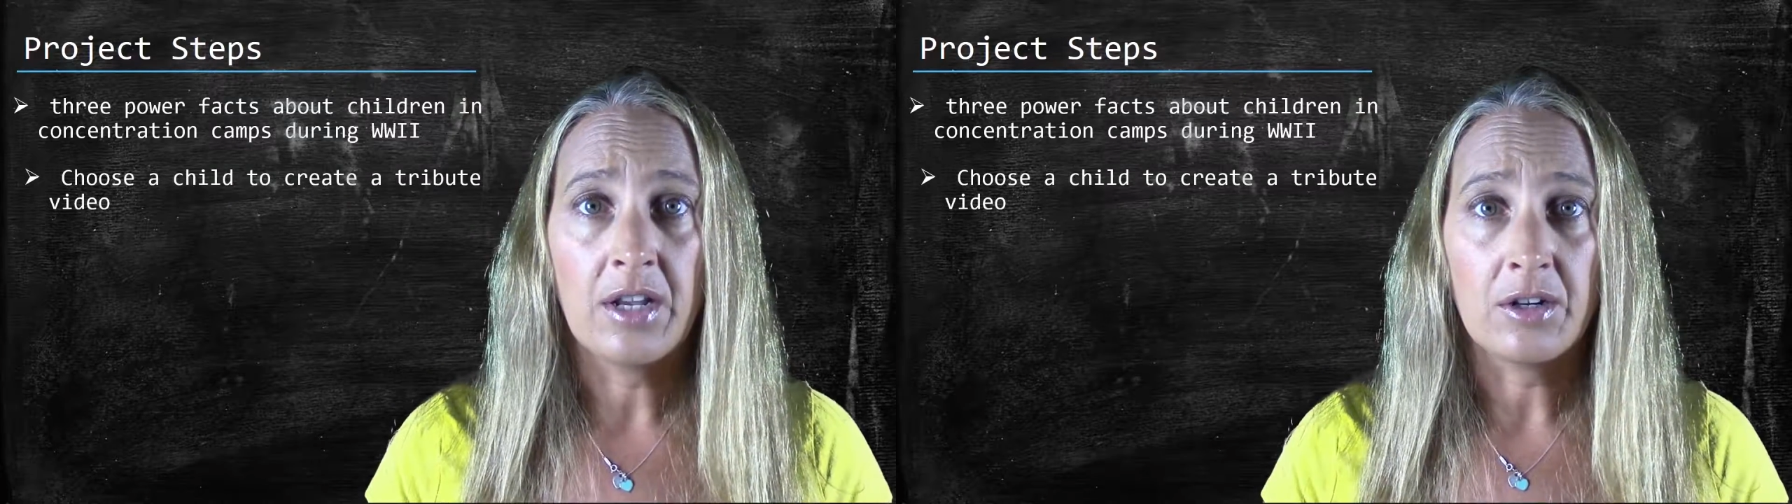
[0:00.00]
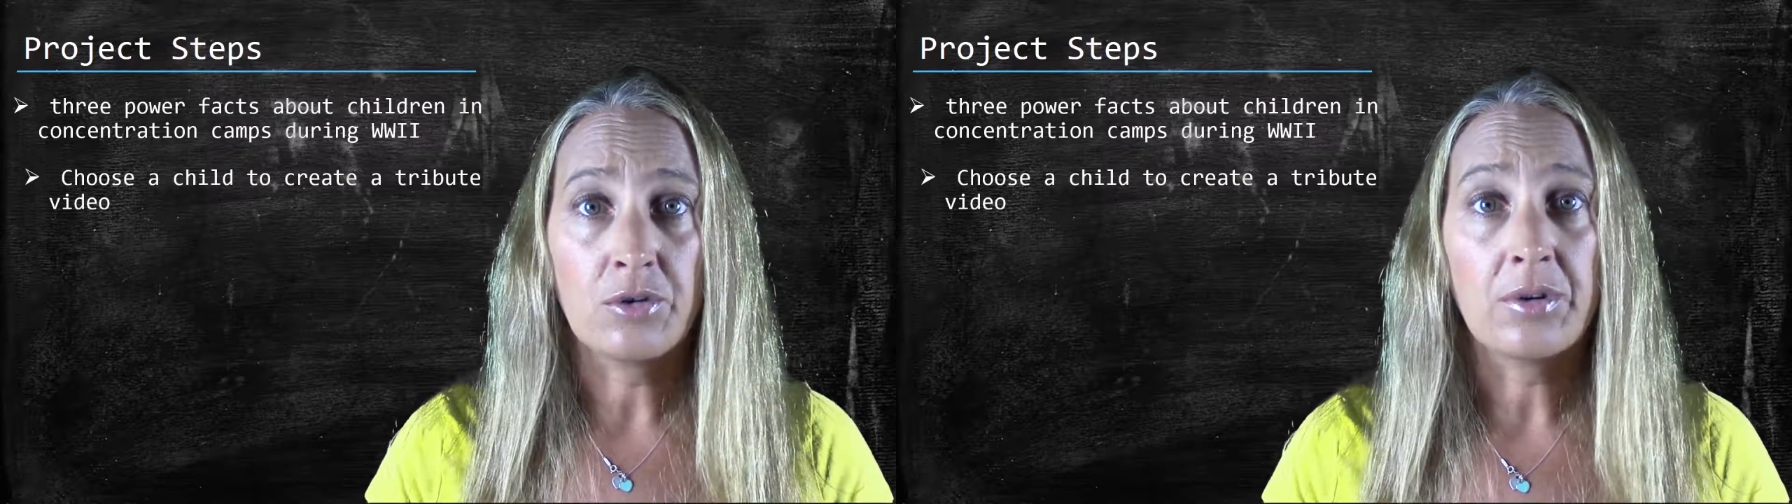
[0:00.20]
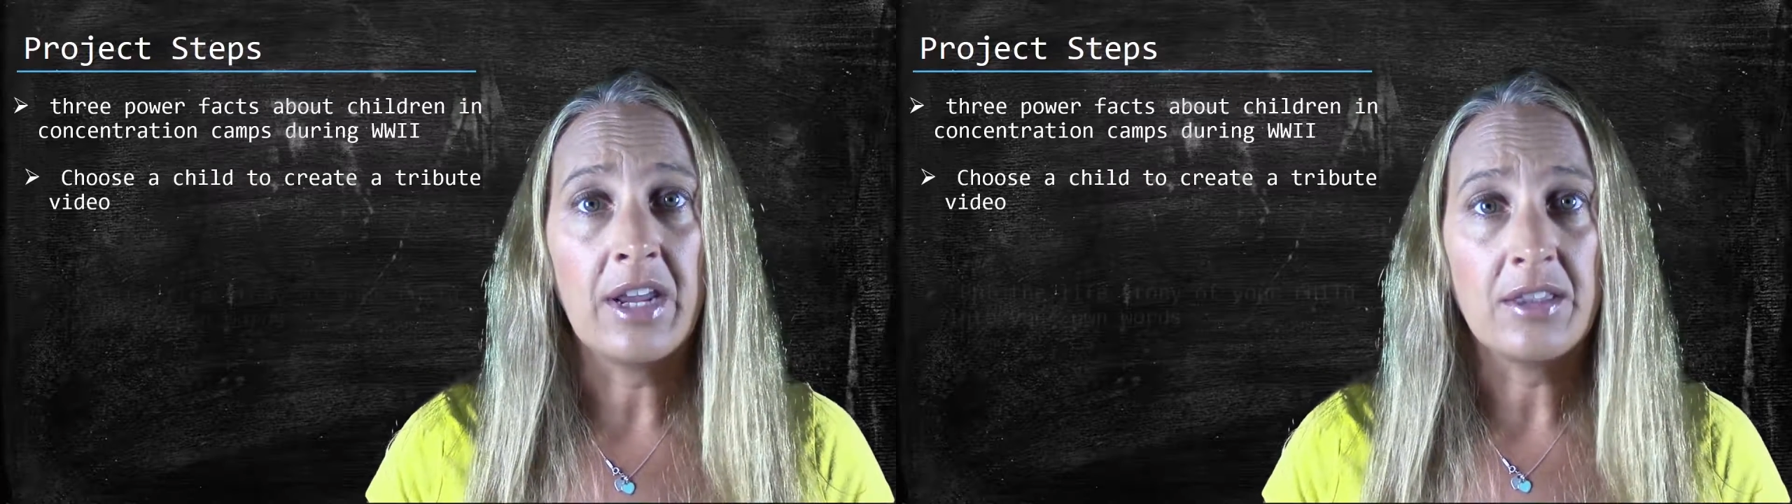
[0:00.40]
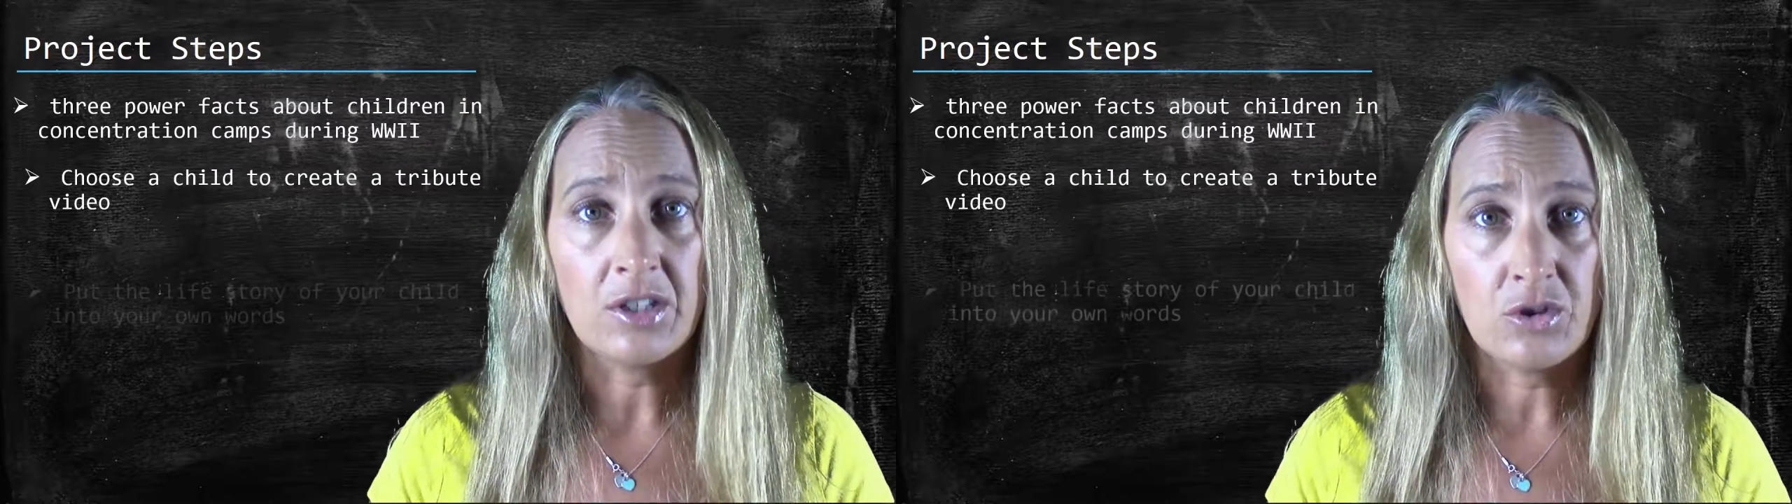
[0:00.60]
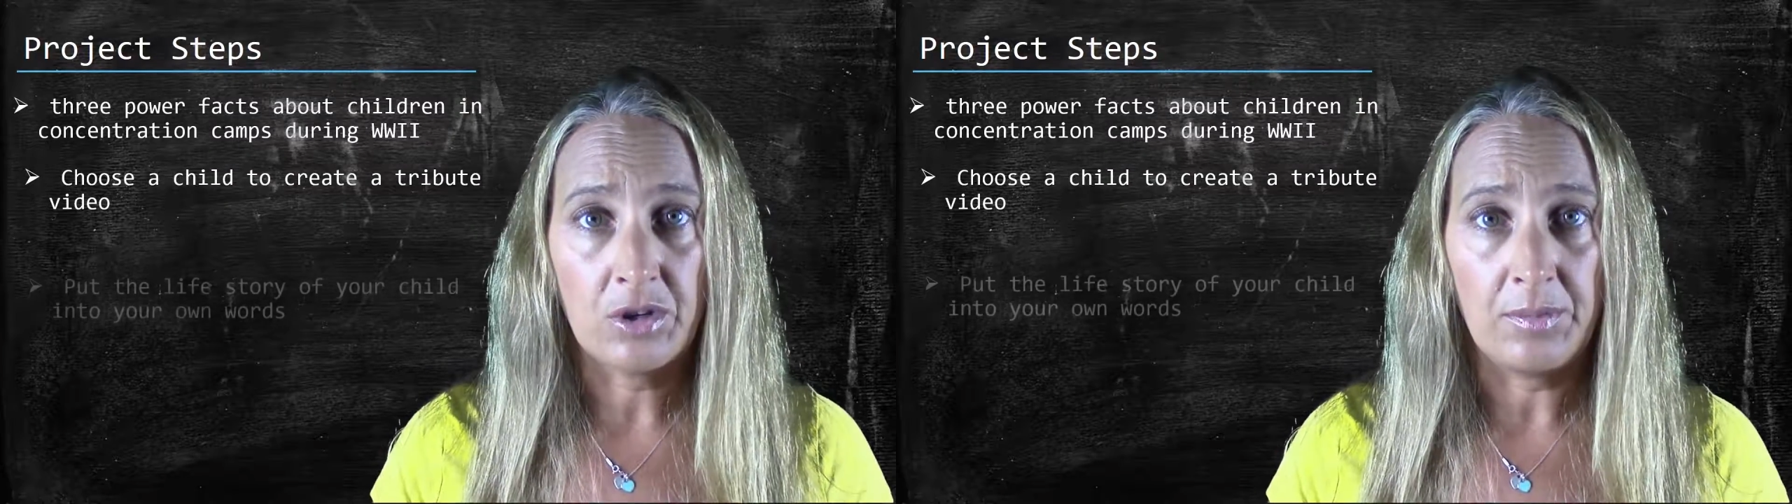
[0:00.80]
and create
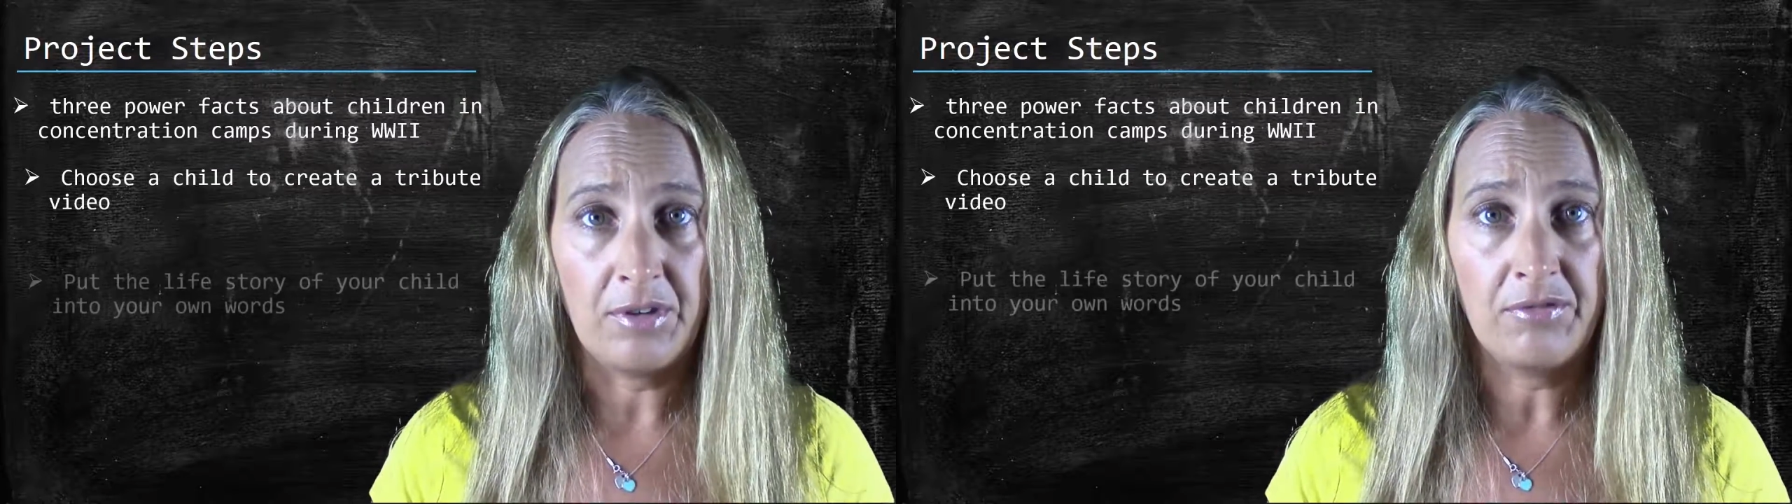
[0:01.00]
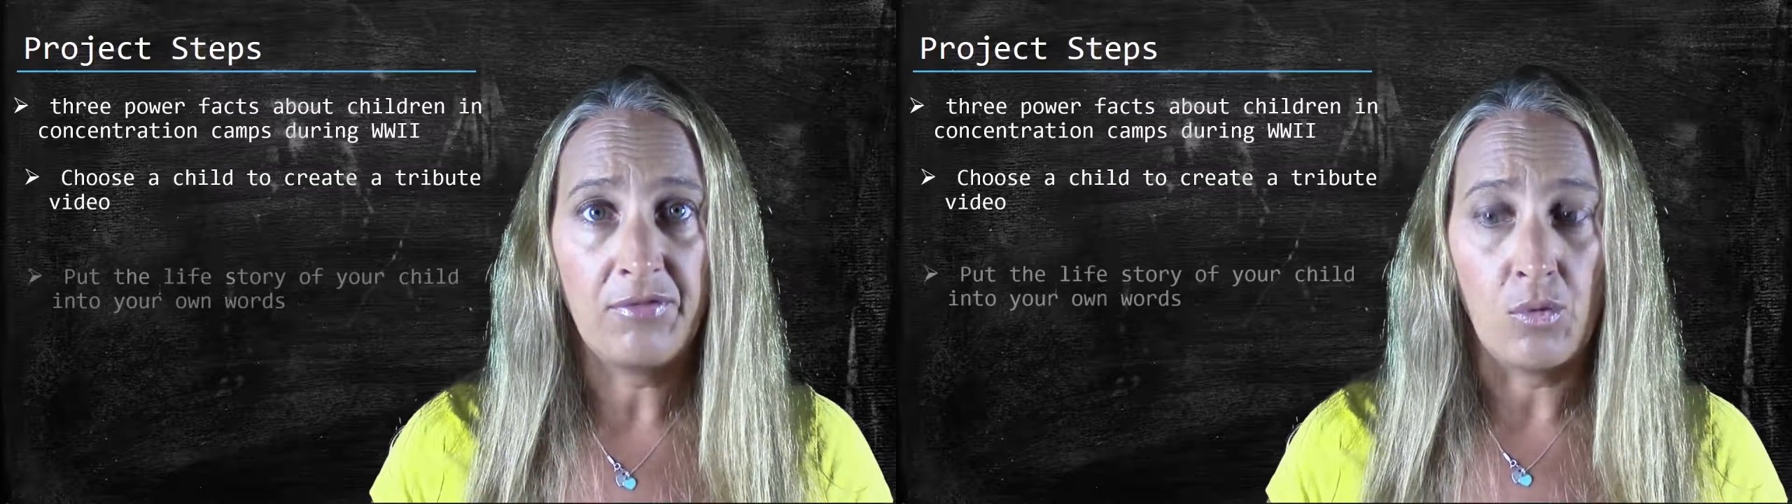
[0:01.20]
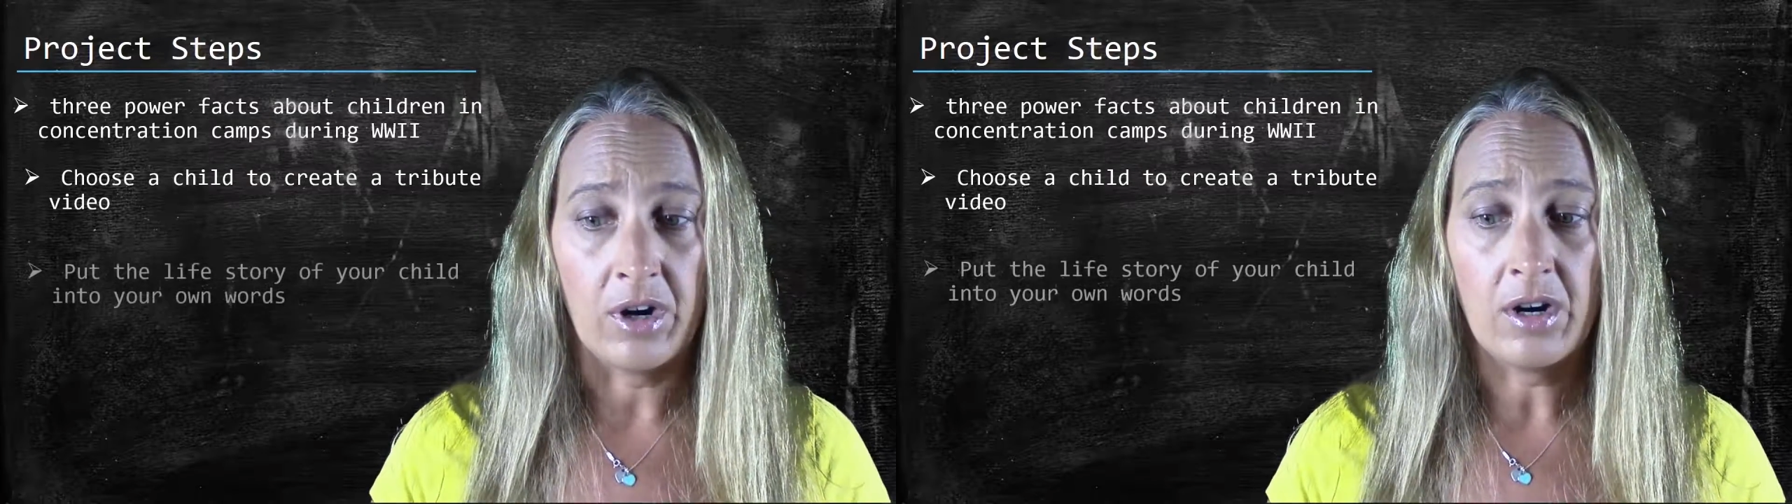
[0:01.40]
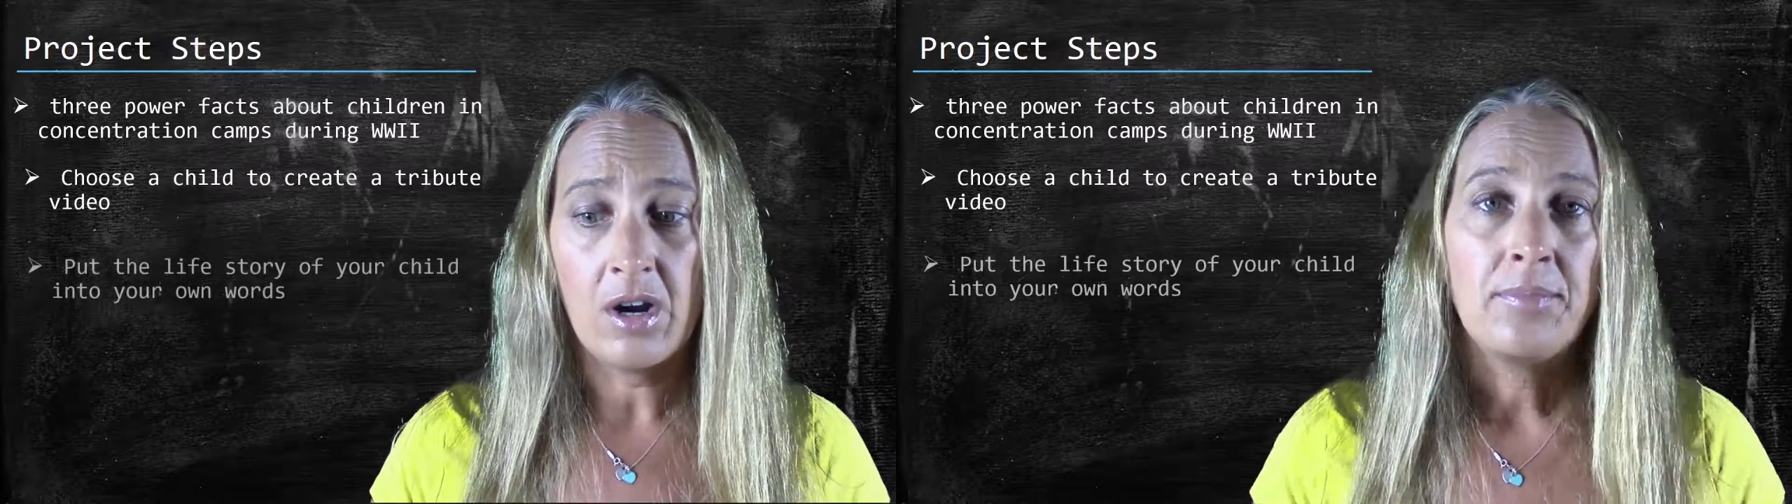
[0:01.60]
this tribute for.